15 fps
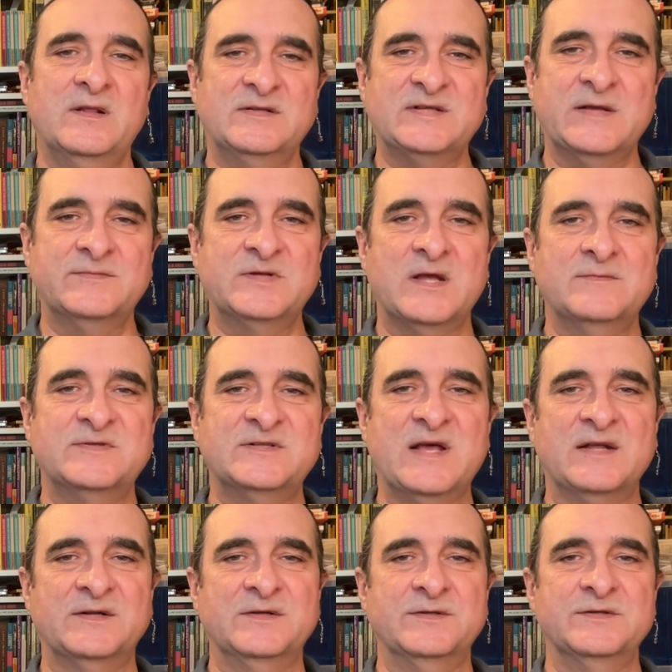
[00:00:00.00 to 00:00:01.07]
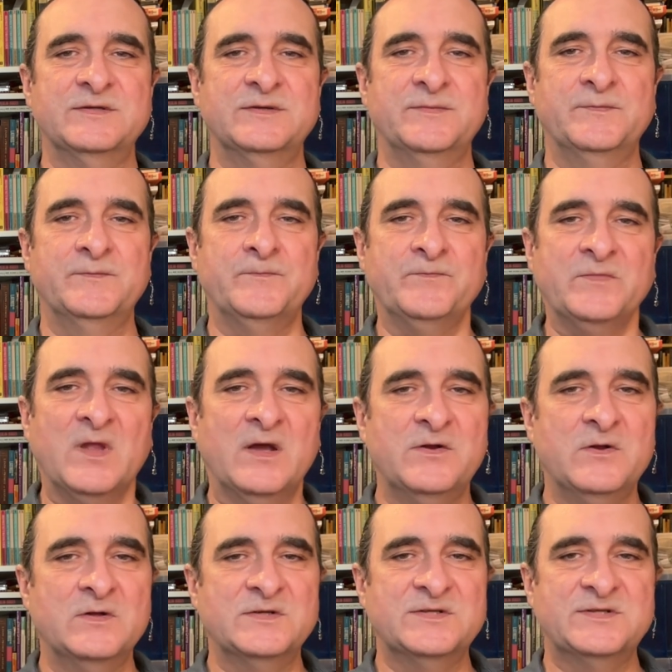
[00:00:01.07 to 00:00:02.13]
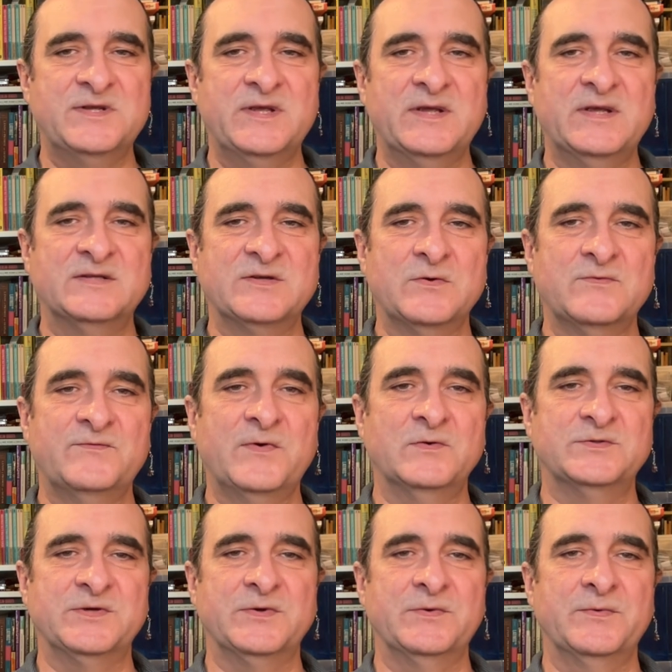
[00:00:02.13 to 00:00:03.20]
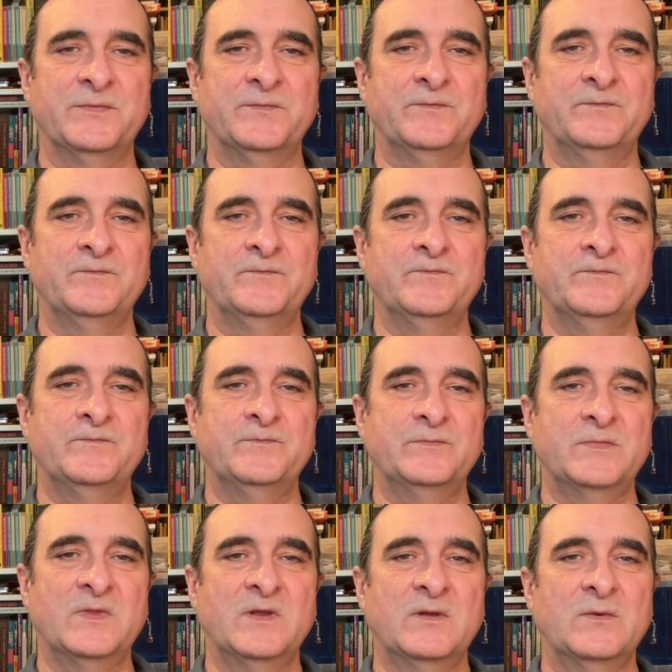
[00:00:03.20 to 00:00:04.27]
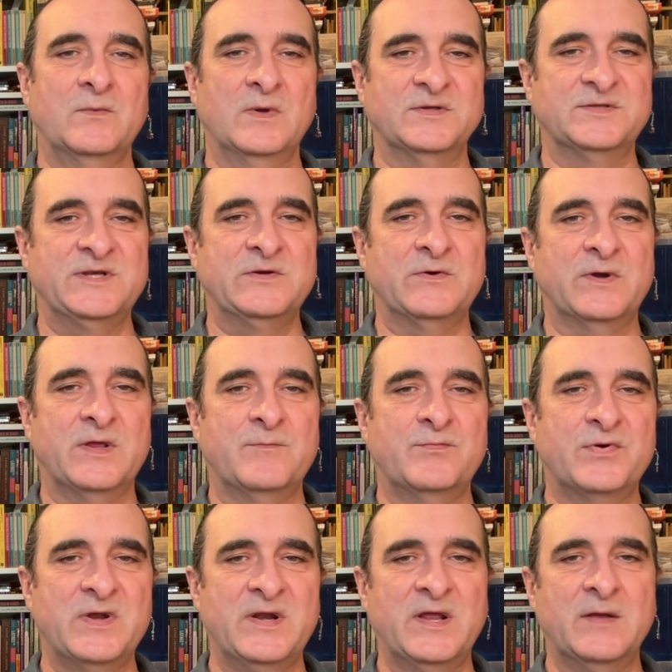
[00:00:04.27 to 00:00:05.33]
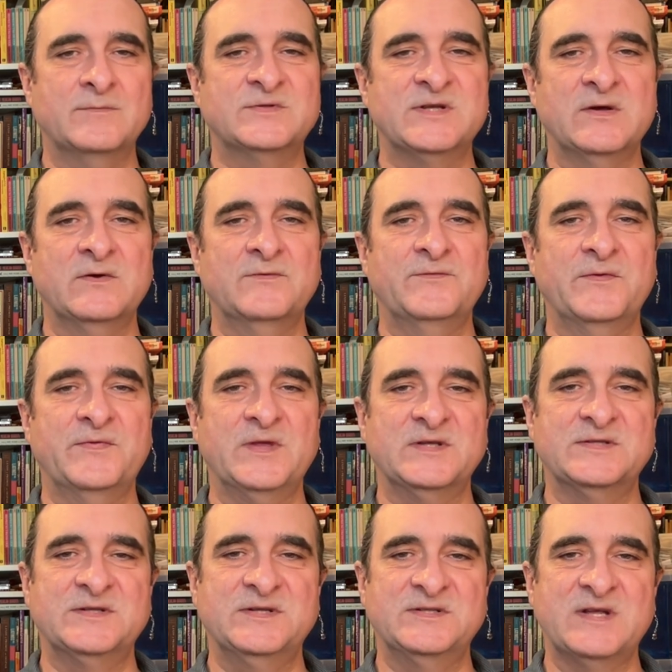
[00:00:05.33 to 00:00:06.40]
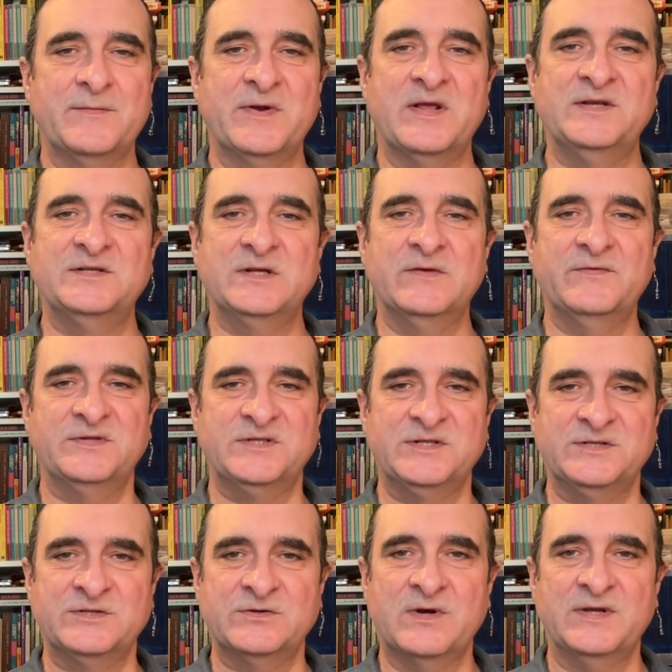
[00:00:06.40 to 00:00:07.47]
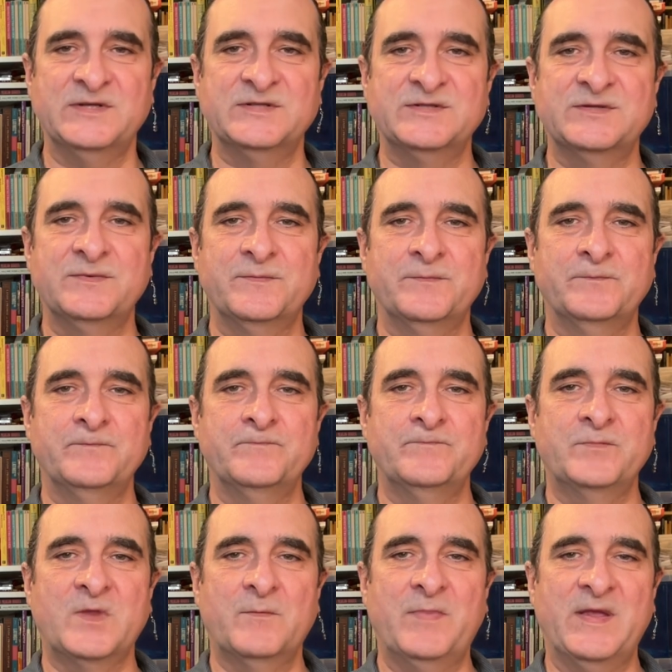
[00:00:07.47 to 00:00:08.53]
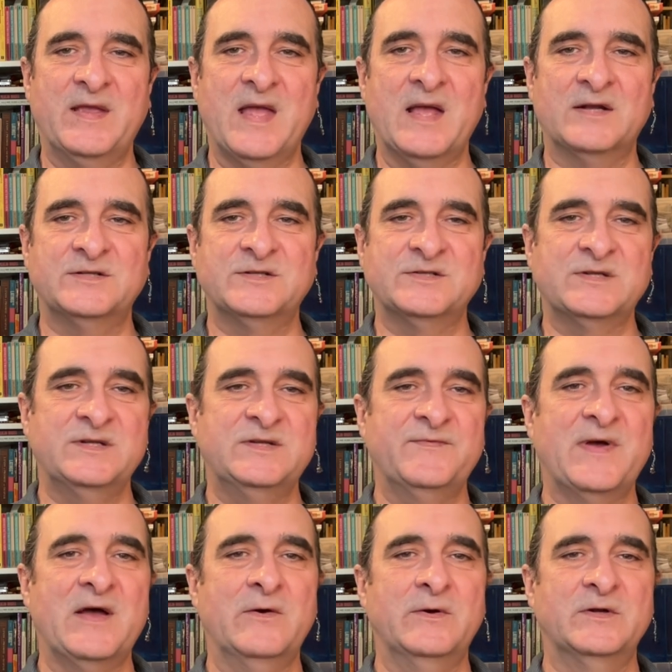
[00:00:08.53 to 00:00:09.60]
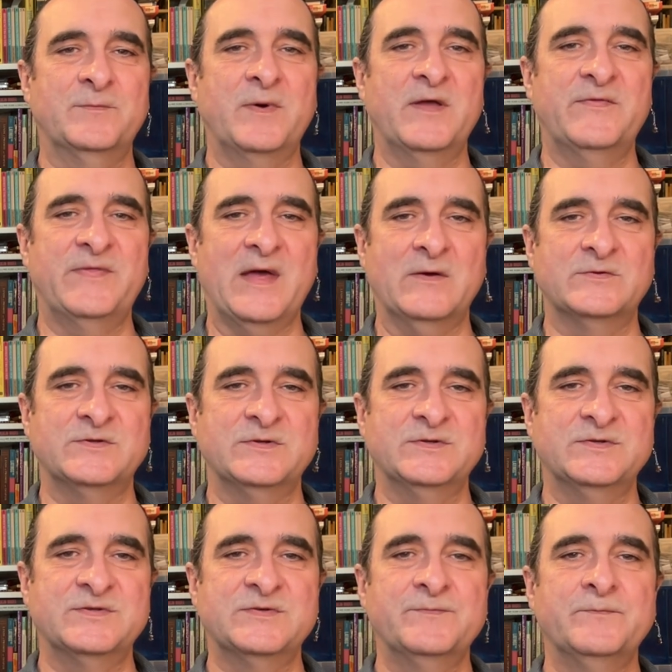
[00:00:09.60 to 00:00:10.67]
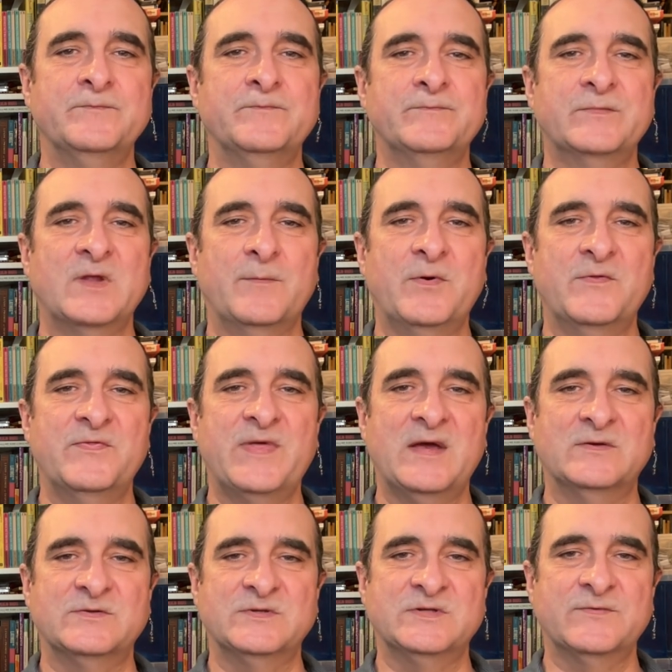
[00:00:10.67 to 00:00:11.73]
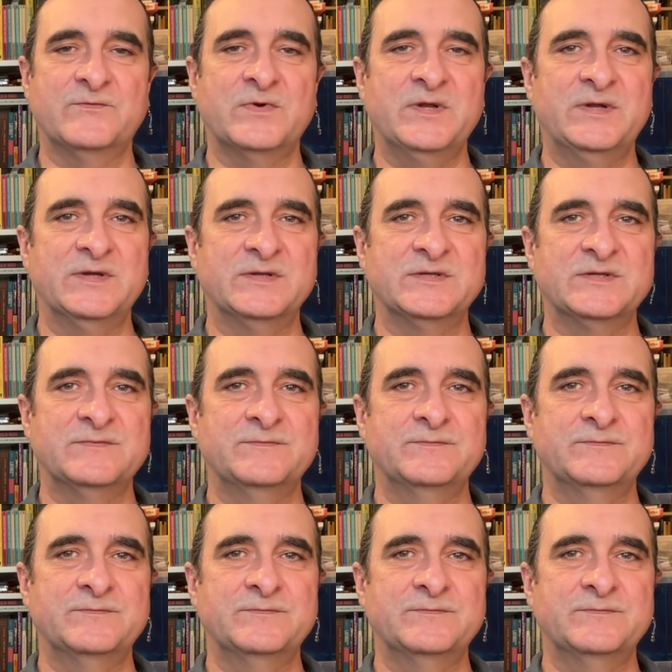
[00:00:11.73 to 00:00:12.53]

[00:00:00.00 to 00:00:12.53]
at the same time saddened at not seeing his own photo, while secretly preening himself at this dissemination of his disgrace, being anxiously devoured by thousands upon thousands of readers.